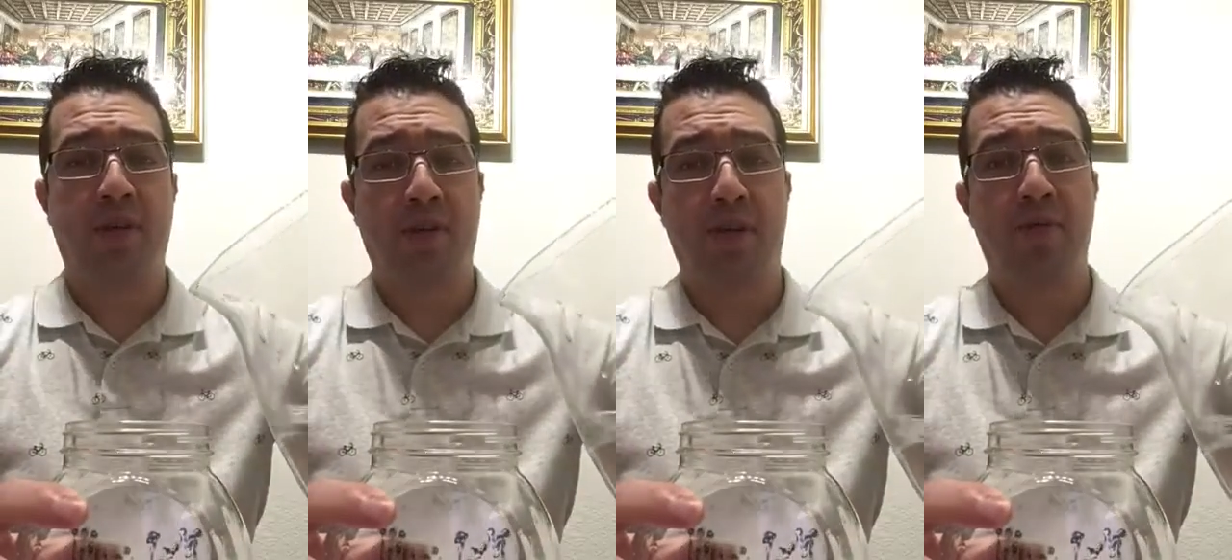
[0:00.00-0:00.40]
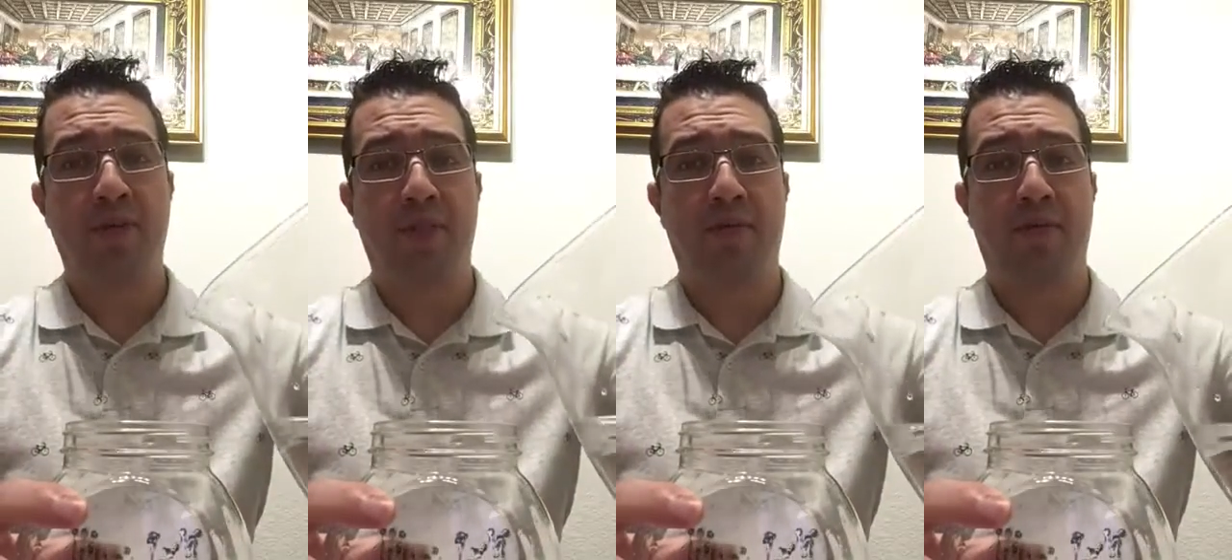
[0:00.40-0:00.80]
to
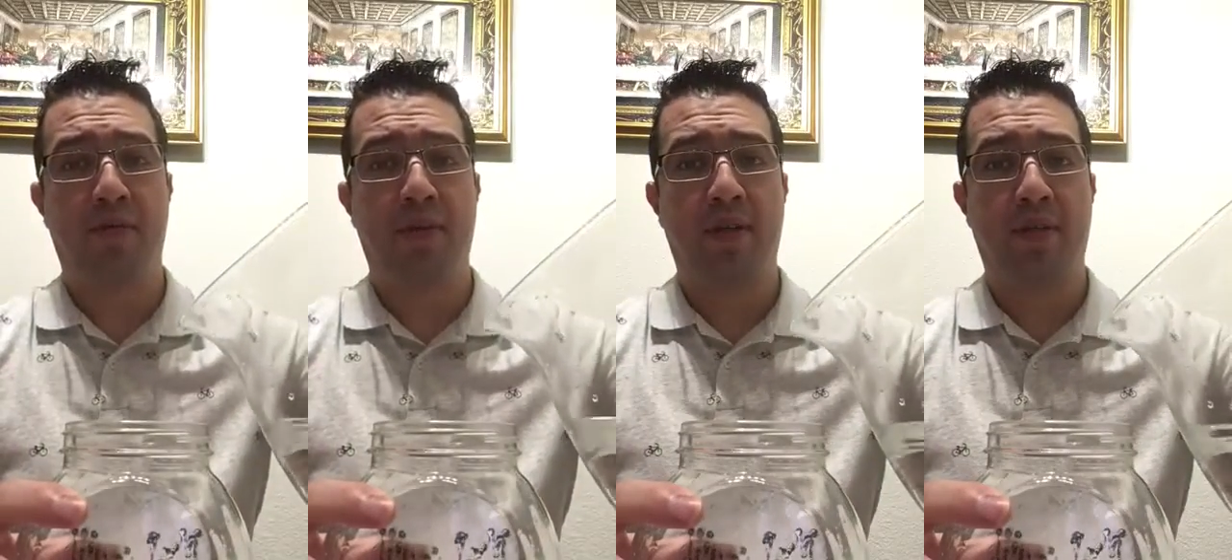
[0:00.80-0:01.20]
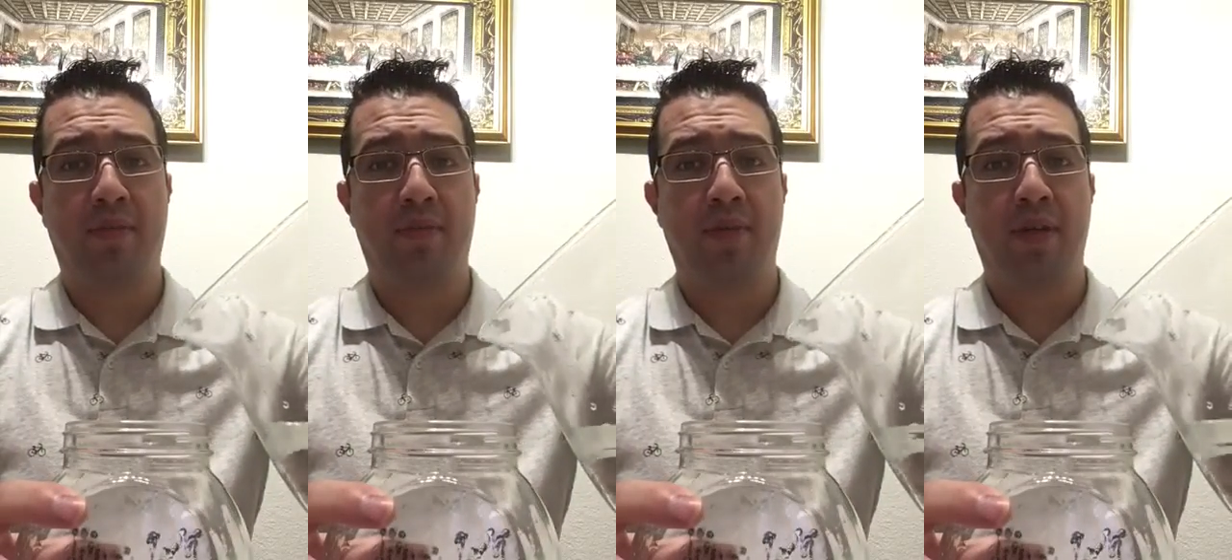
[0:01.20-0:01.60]
close the
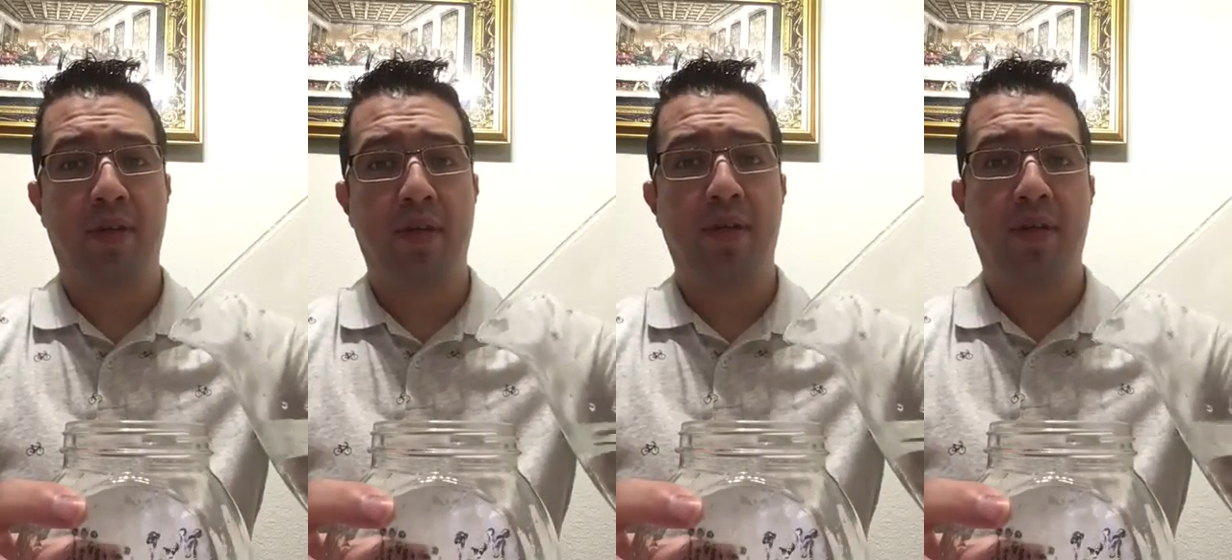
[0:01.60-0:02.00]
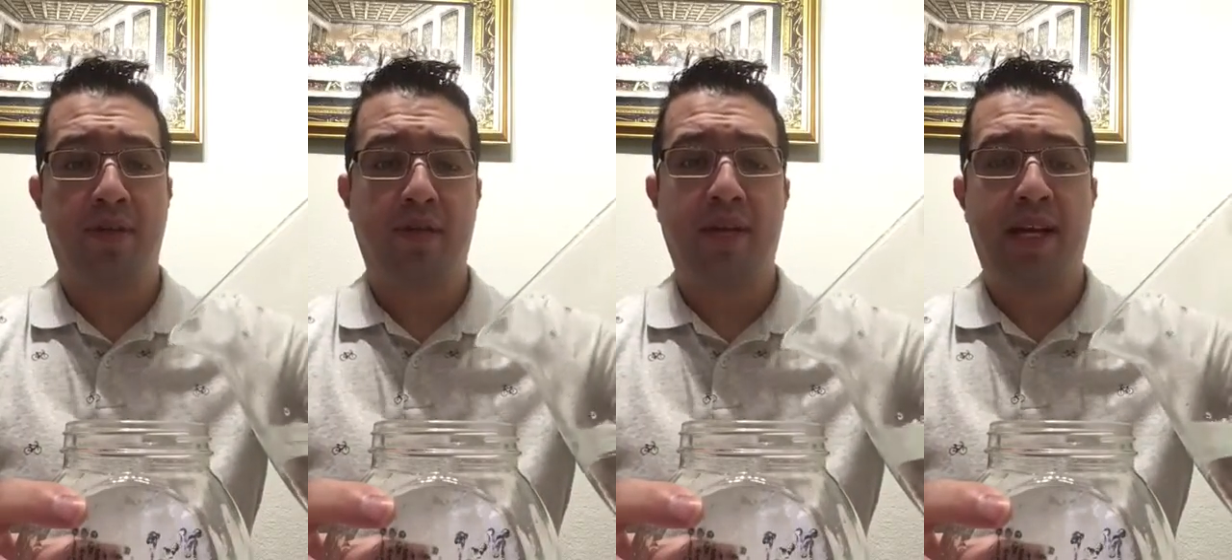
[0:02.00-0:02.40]

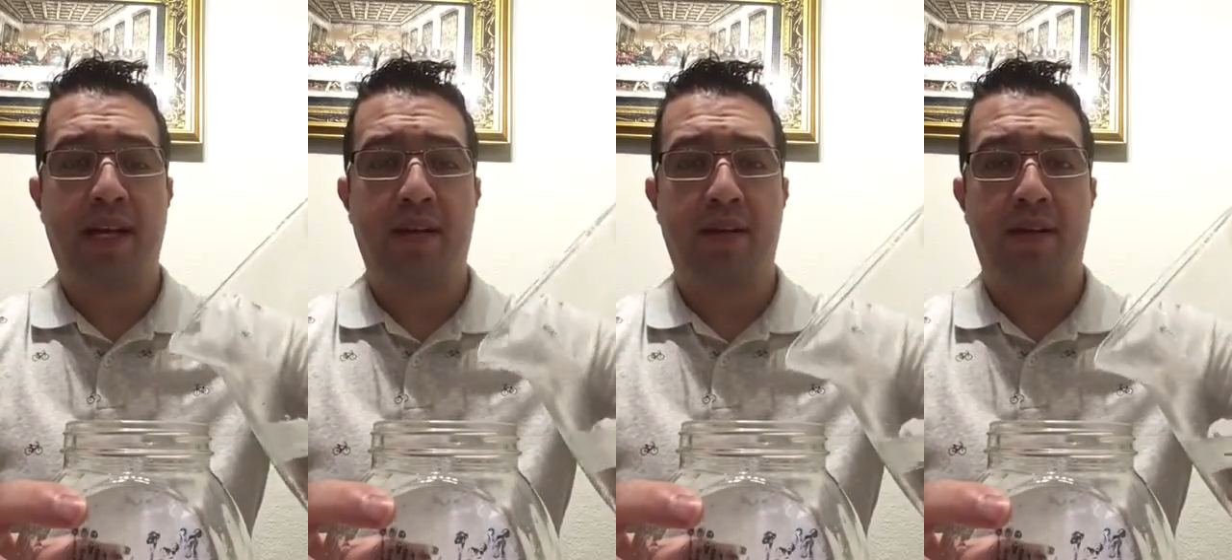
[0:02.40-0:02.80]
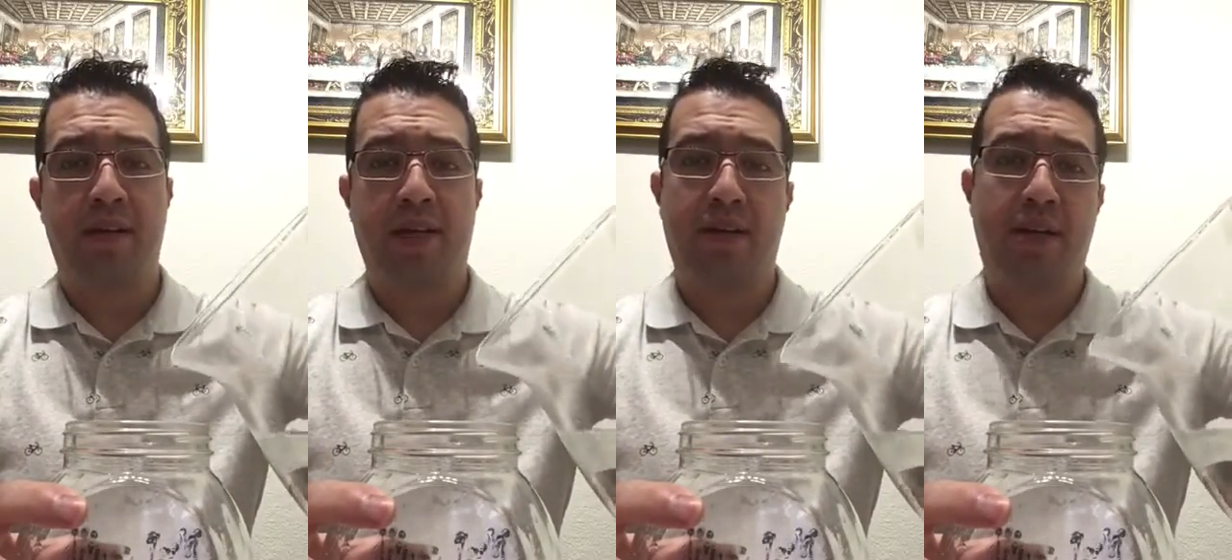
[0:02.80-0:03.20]
lid
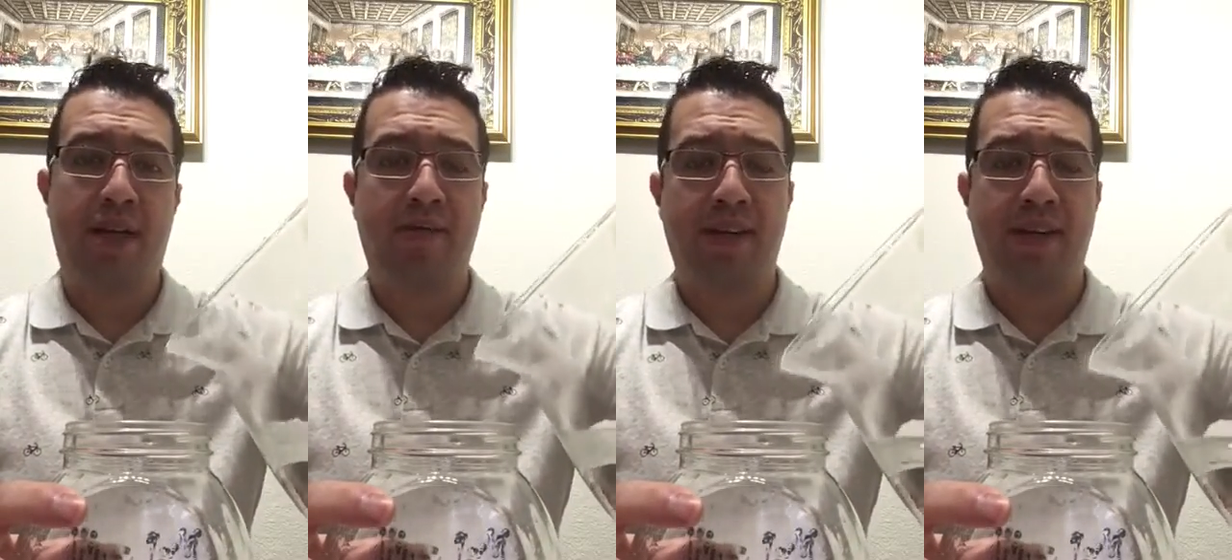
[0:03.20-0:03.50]
and not have